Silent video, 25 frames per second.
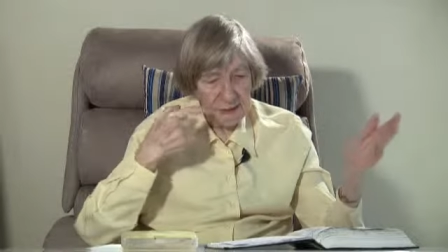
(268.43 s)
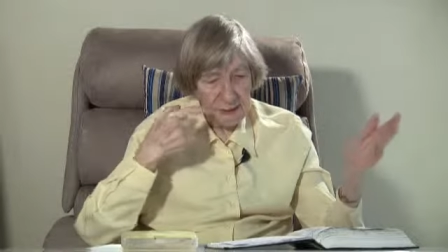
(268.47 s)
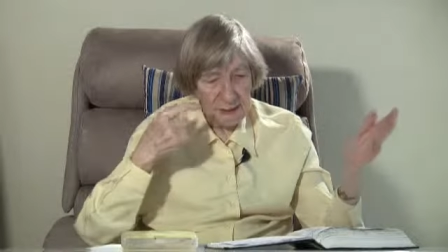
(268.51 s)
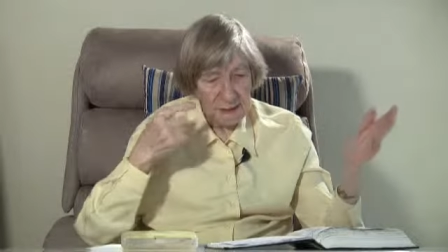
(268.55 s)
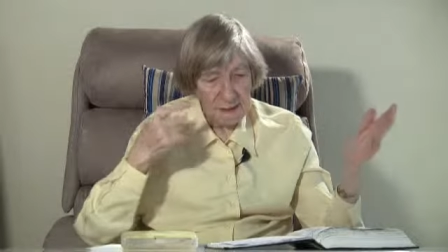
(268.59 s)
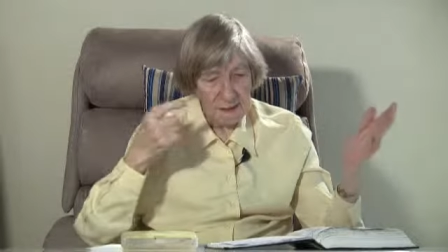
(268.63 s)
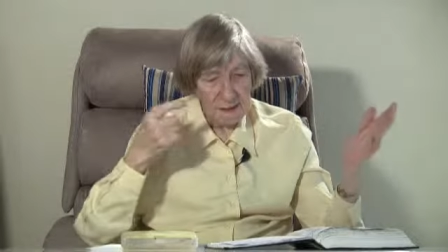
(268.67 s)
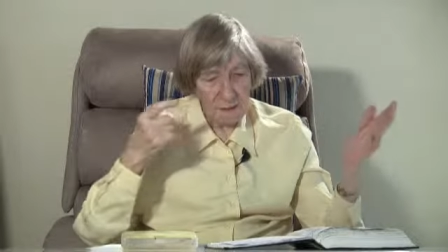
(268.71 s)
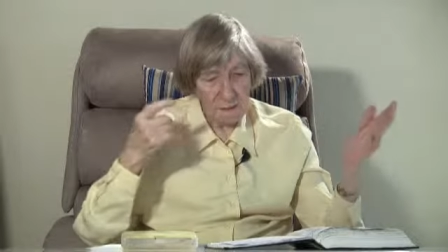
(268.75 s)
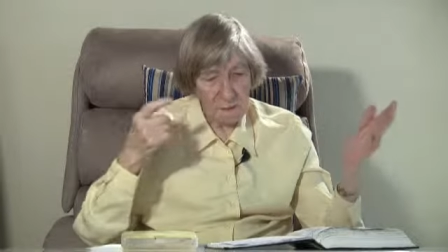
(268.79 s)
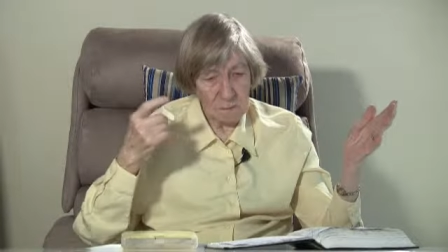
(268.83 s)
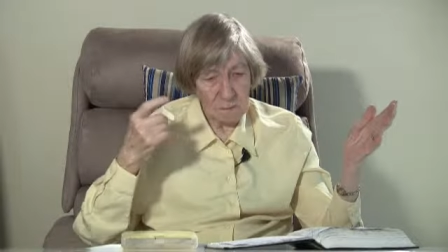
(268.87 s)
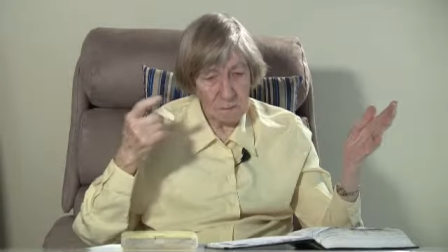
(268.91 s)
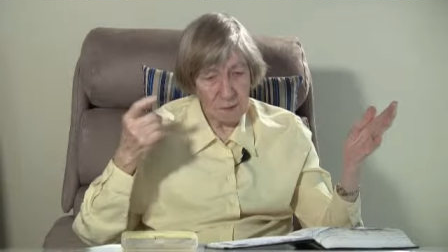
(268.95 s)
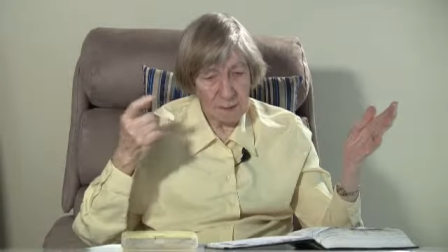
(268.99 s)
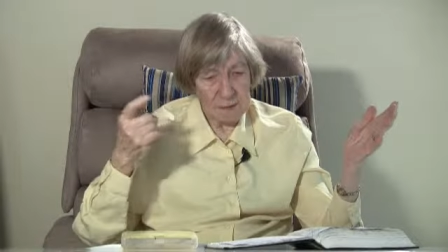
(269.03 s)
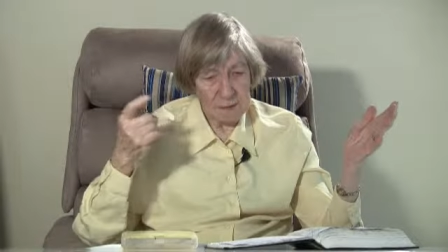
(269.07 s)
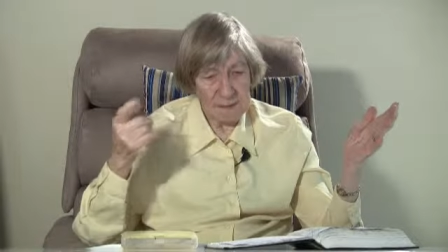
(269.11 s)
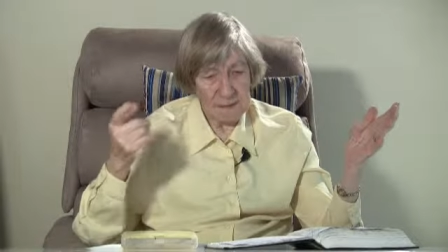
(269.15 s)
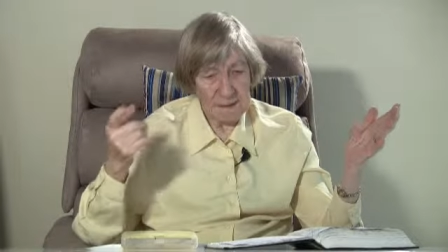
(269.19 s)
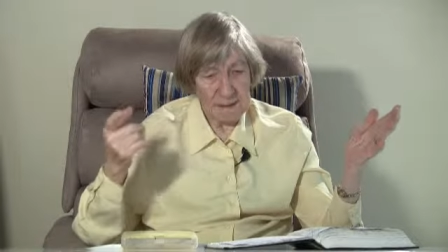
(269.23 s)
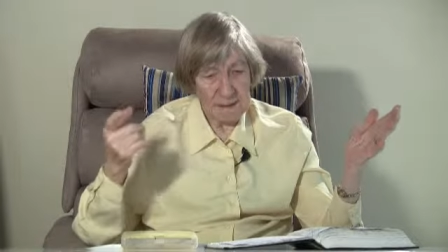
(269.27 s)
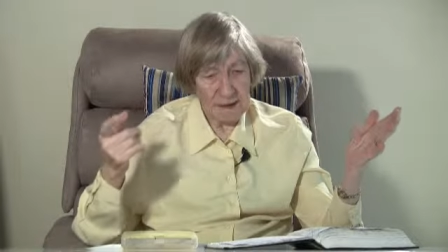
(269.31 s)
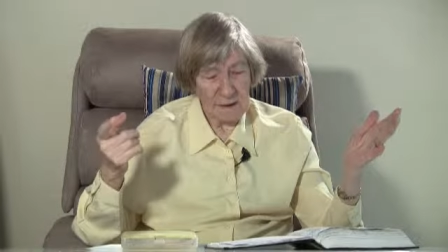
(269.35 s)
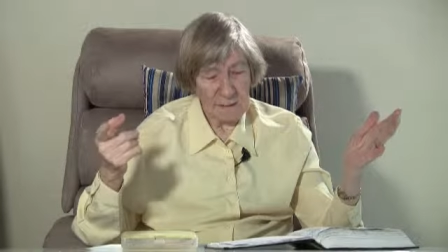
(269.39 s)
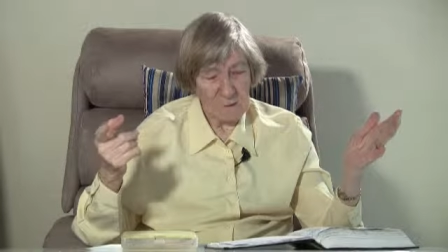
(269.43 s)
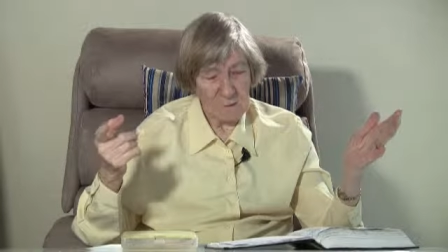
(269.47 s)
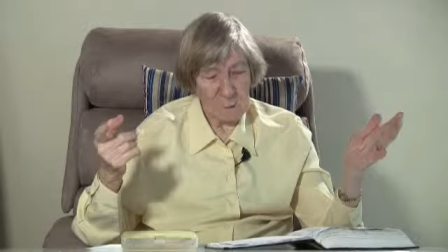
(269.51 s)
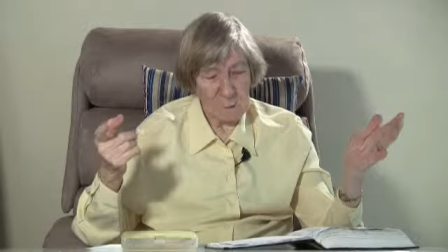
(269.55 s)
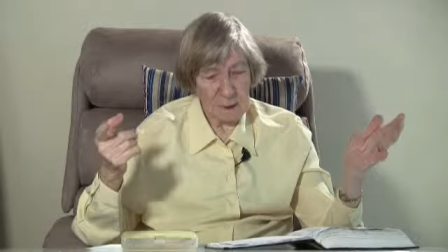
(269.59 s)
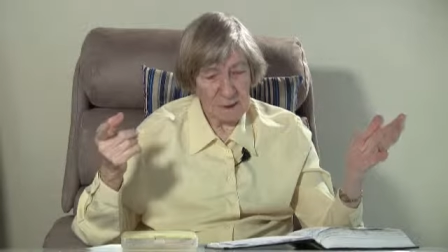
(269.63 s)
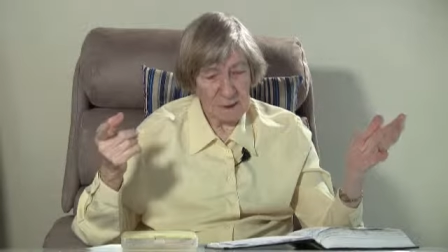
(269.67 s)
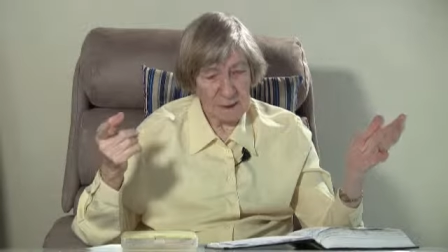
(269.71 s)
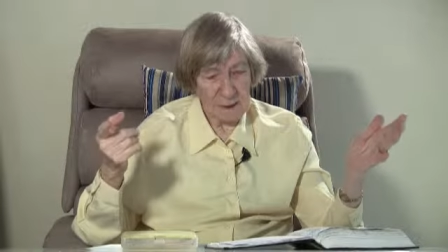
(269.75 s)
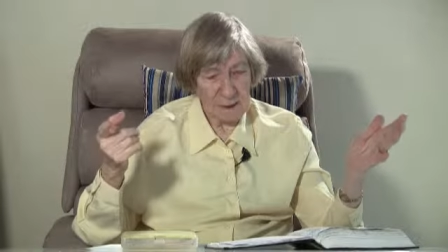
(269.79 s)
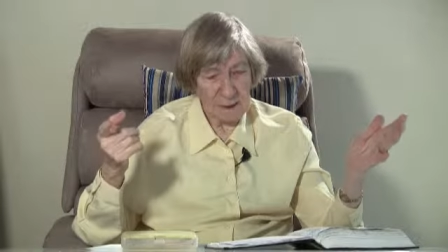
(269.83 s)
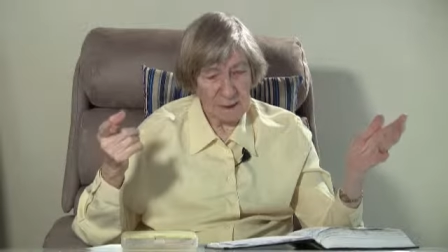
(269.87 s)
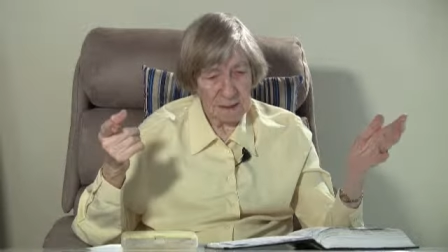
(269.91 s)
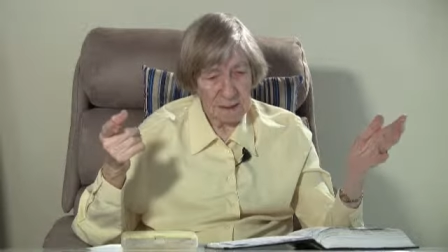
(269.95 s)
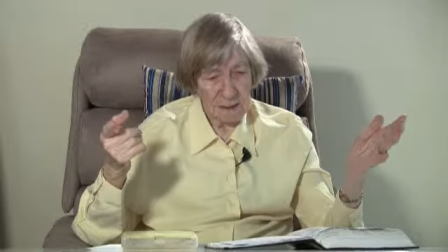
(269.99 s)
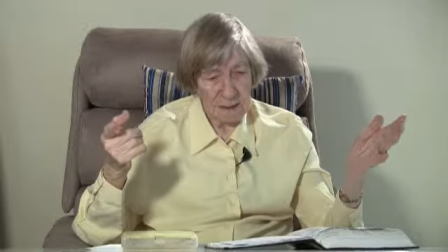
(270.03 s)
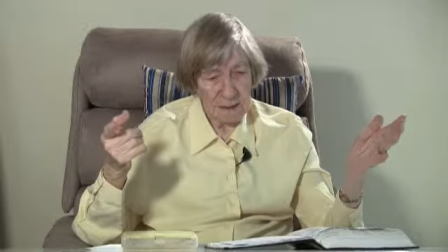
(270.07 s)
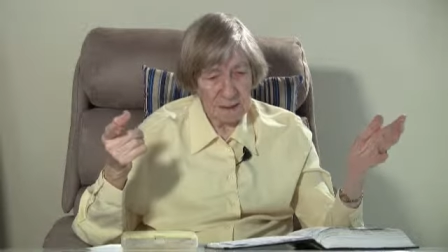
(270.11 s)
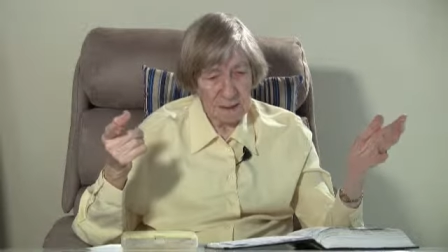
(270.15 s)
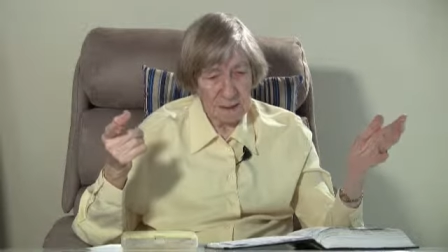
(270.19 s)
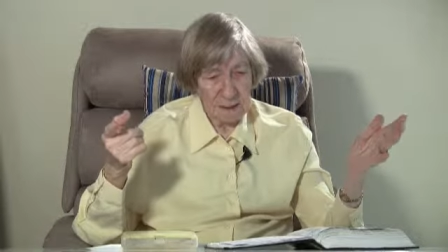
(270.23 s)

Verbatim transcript: And we did have one